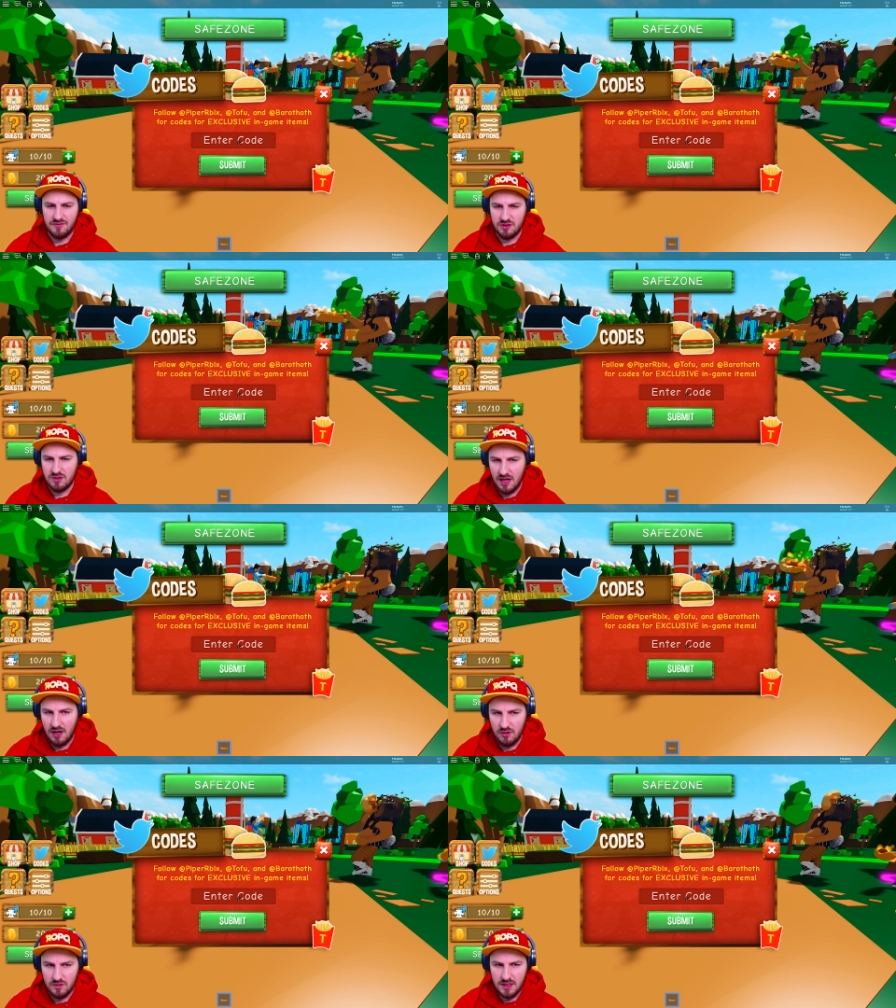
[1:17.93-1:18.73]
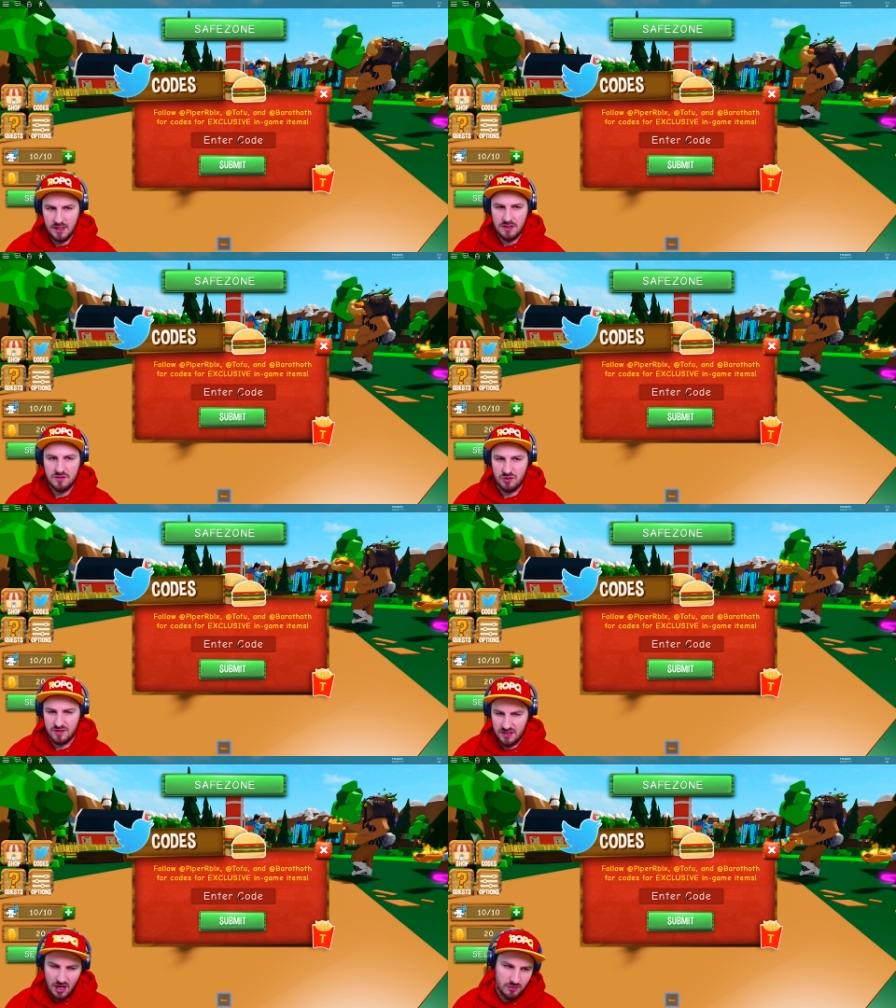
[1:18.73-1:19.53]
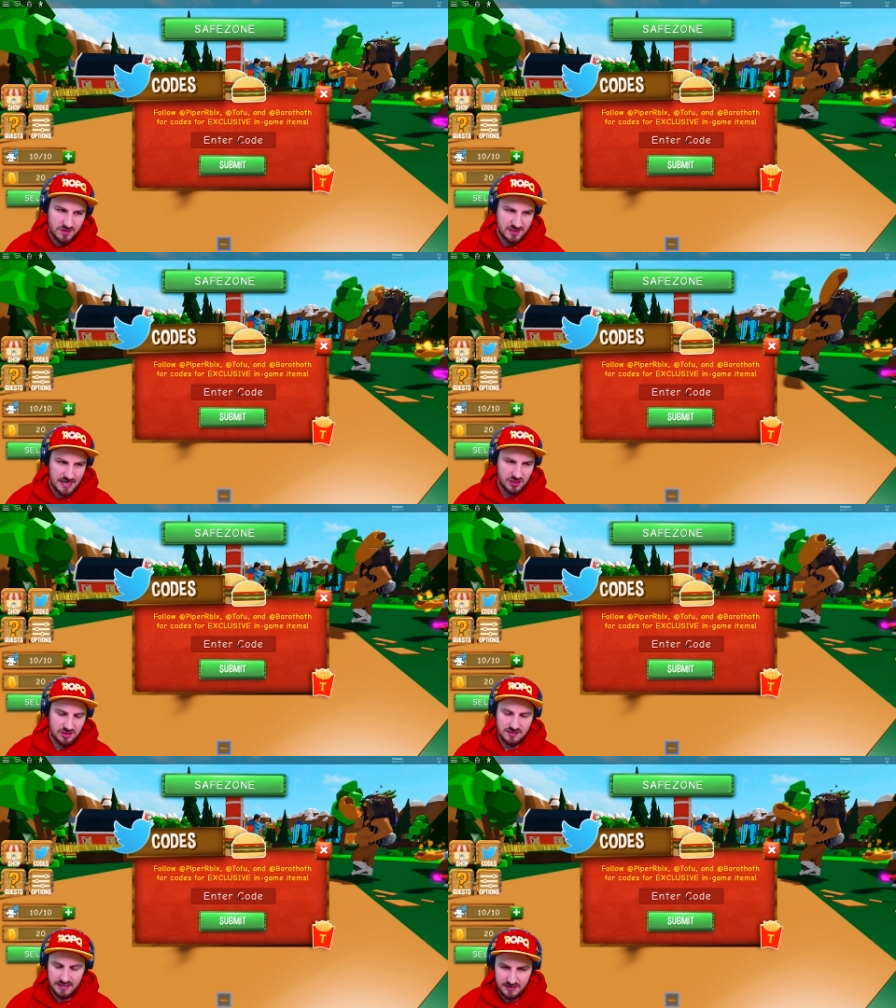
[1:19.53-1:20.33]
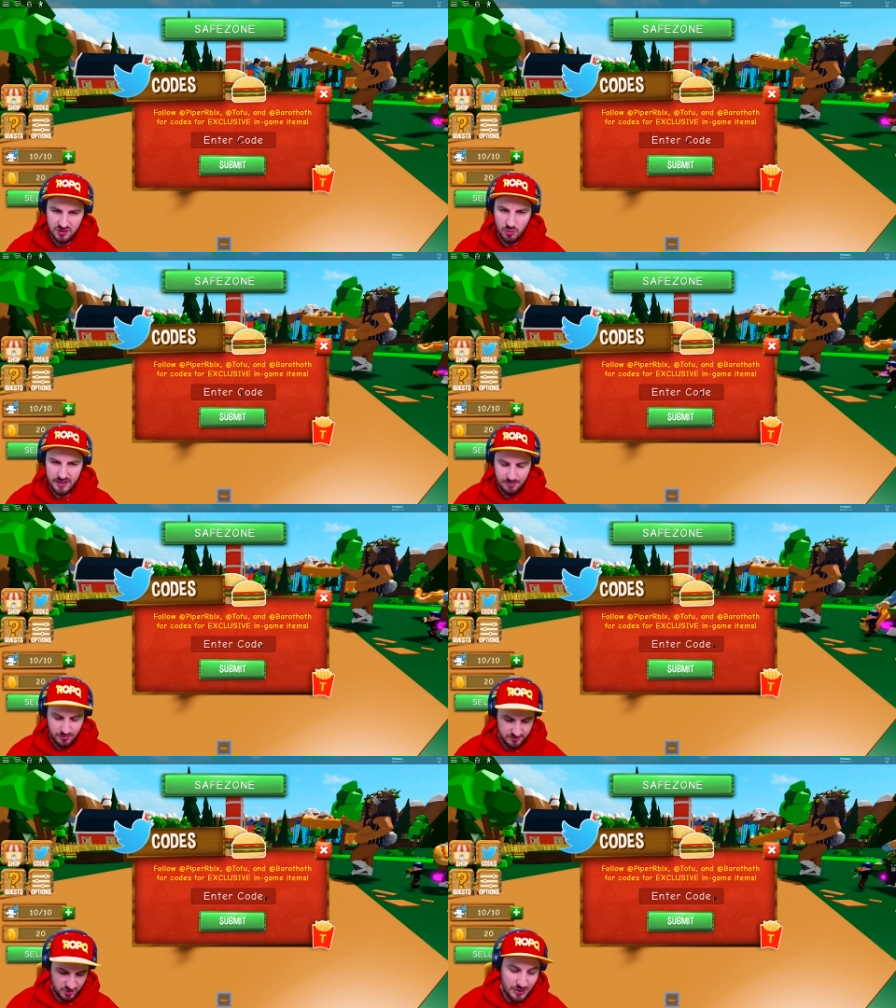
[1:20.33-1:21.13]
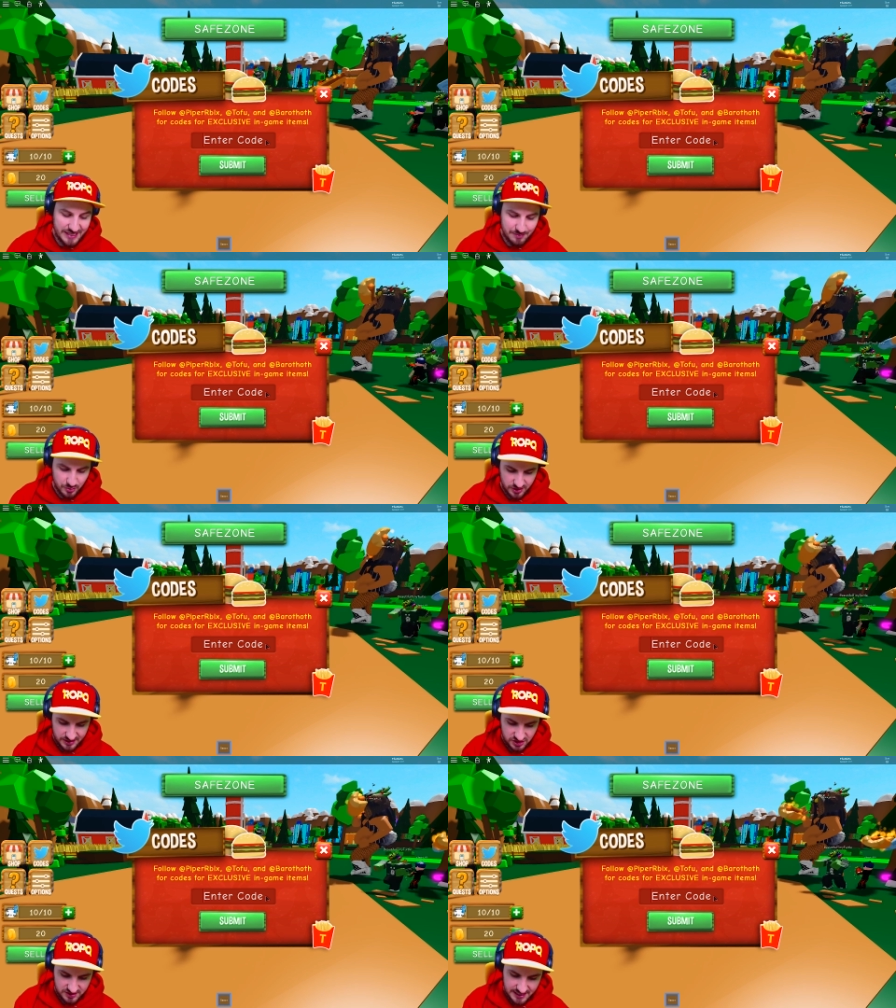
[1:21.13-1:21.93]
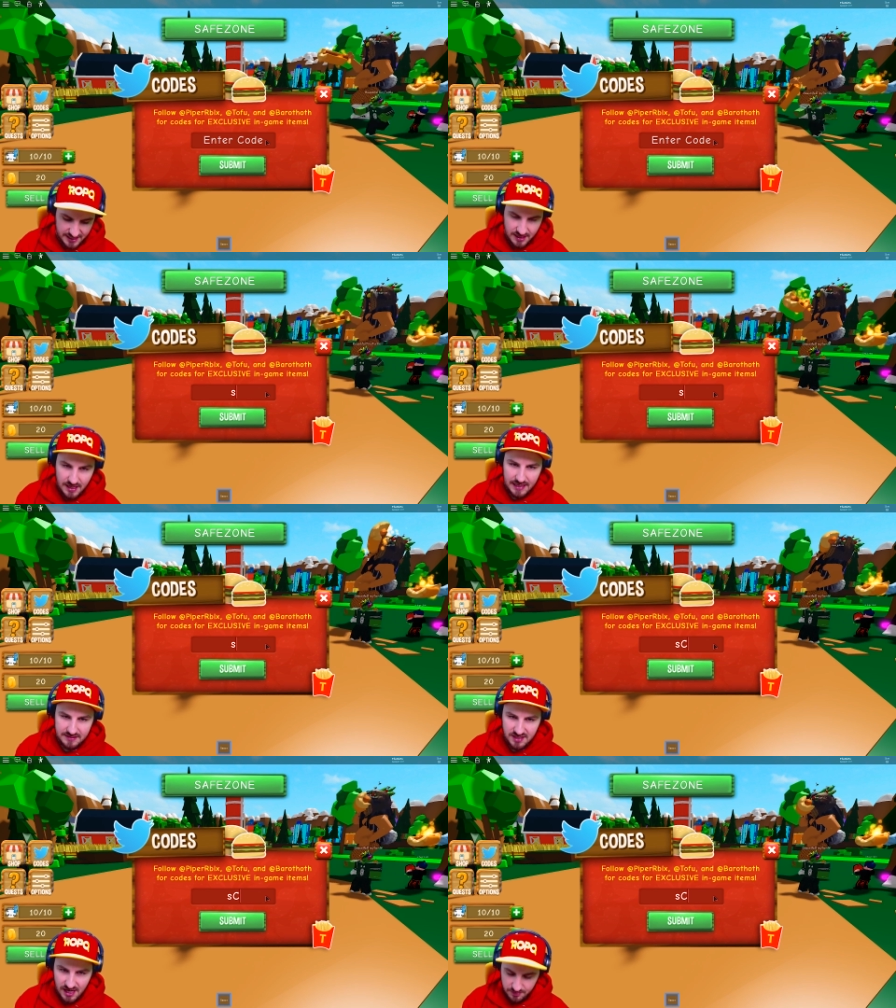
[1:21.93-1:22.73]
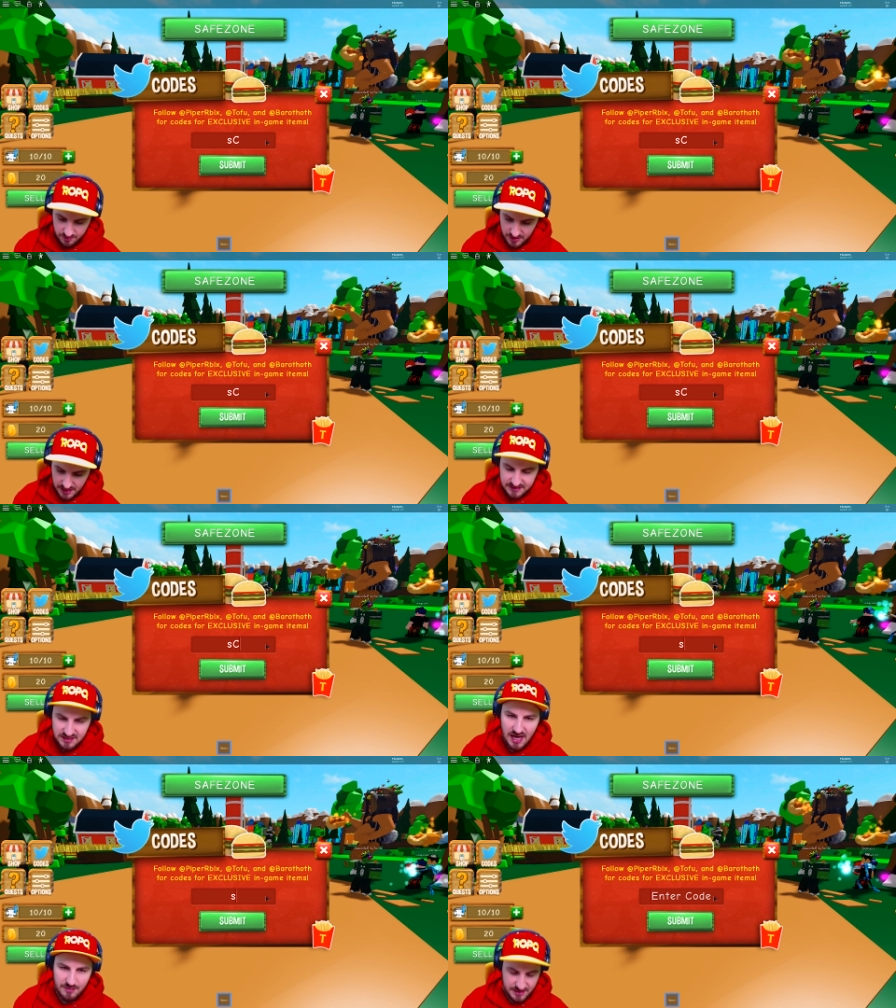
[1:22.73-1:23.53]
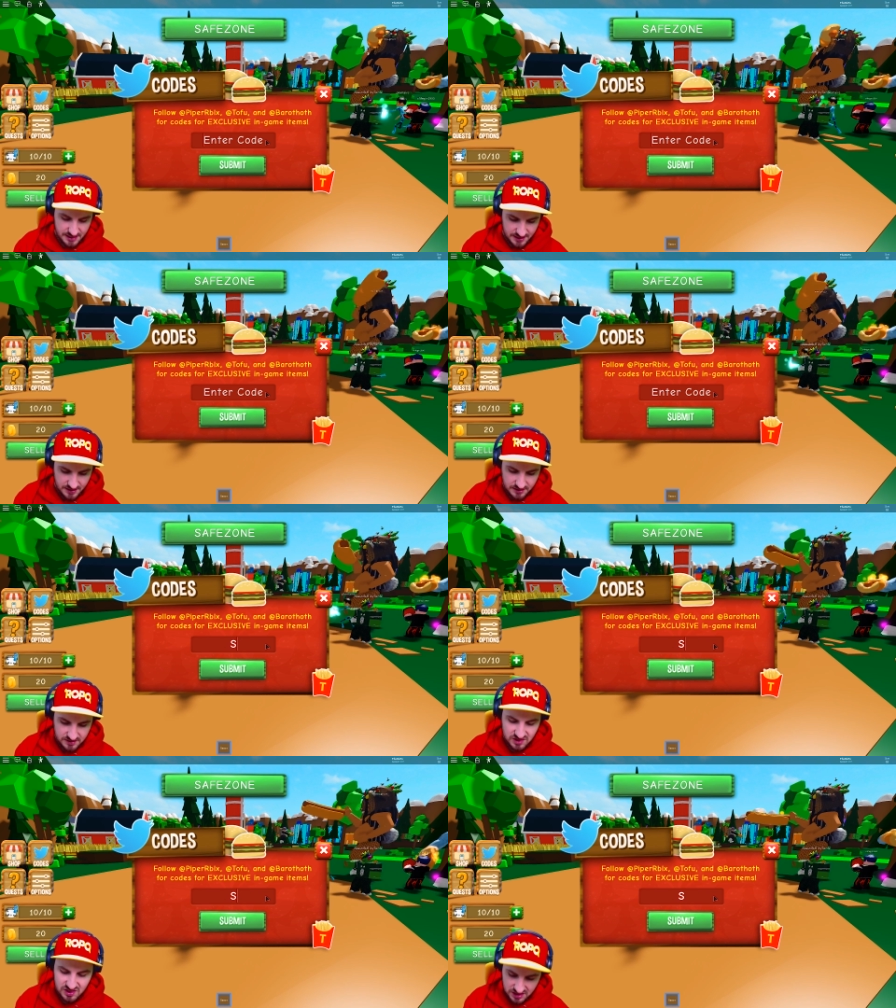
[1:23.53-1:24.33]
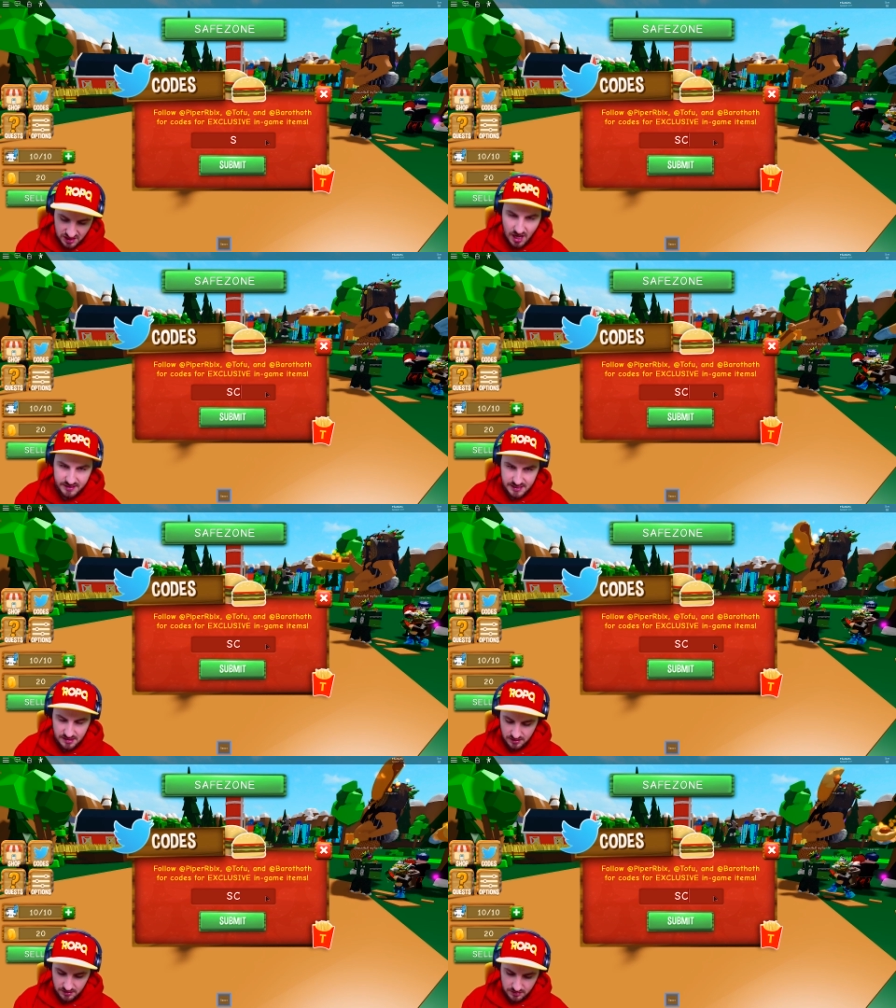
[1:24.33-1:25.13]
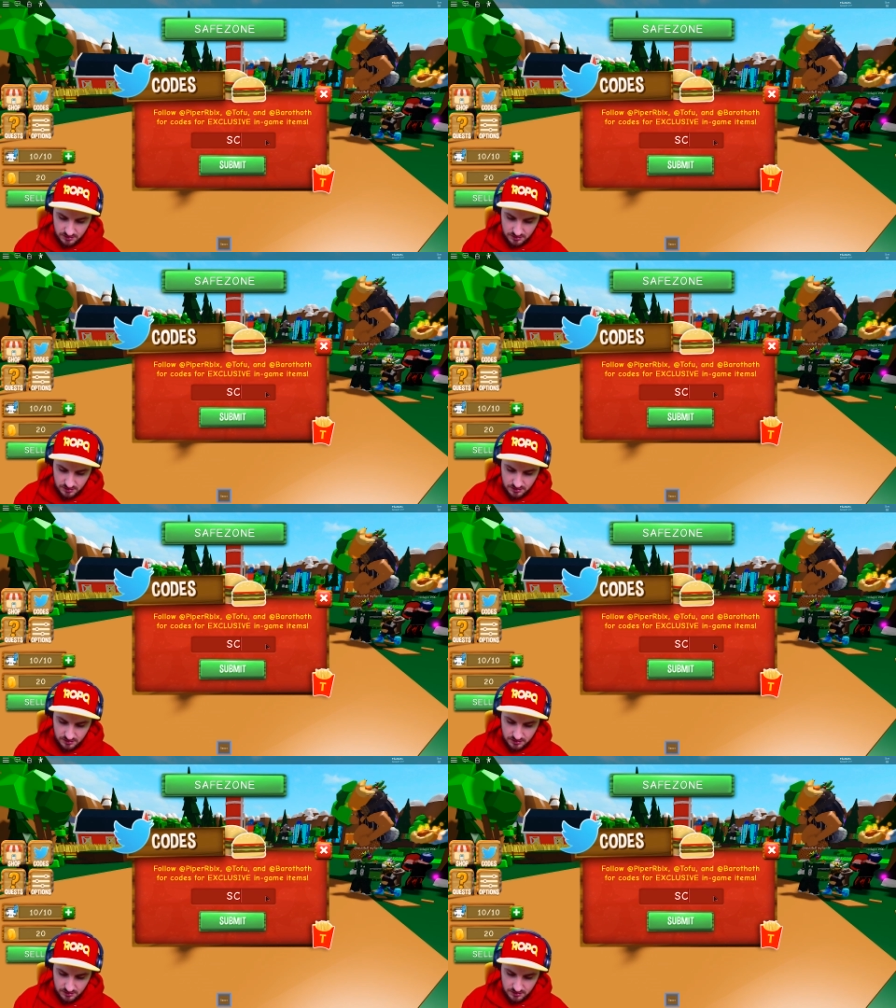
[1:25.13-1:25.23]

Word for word: If you go Ooh. to the code section, the little Tweety, Tweety bird, I should say, and type bird. and type in Scotty.